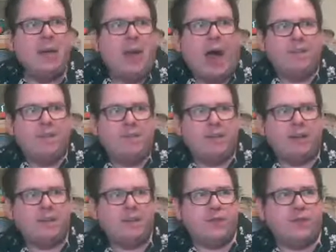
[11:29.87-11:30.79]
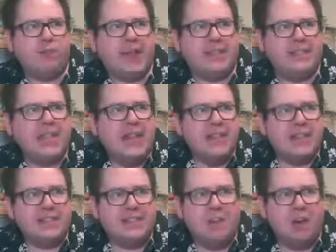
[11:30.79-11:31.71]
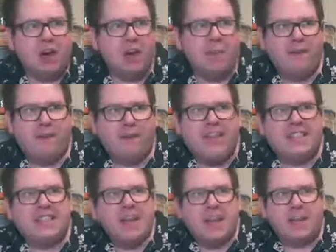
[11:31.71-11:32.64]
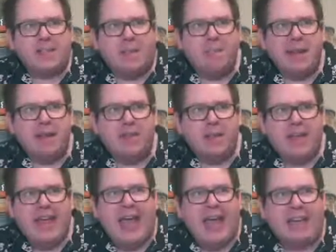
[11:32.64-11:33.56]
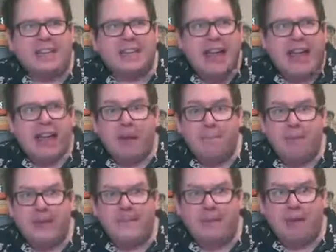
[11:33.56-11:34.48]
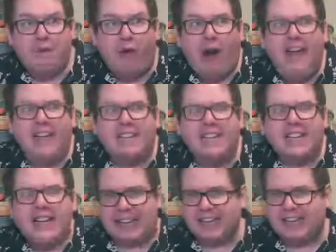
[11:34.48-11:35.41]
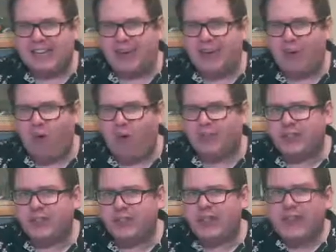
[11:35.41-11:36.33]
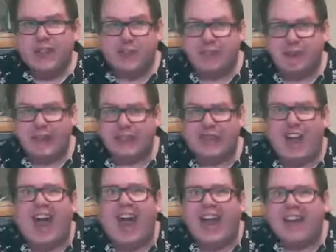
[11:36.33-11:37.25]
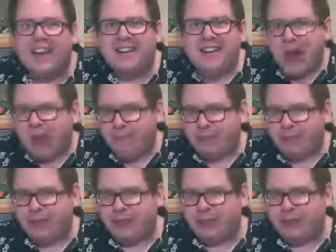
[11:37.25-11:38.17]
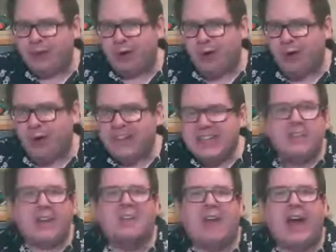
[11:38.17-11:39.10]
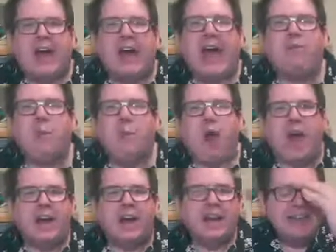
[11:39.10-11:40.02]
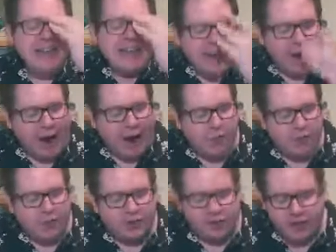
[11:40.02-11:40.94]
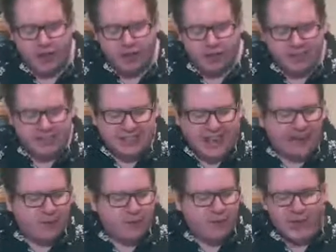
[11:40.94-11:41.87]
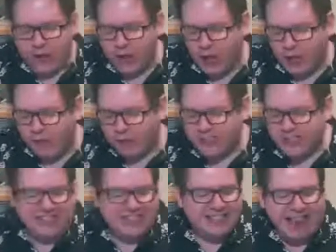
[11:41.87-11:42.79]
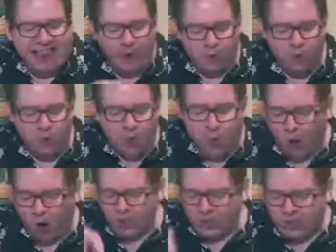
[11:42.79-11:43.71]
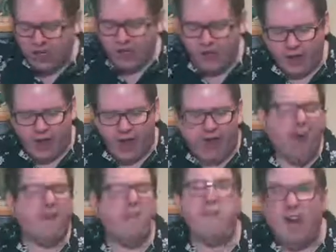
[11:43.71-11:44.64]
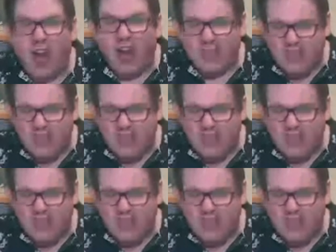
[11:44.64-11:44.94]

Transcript: I'm in front of the race. There's a smile on my face because I'm nearing the end and I'm beating my friends. And as I cross the finish line, I'm pretty sure that I have won now, but the judges have their thumbs down. What the fuck?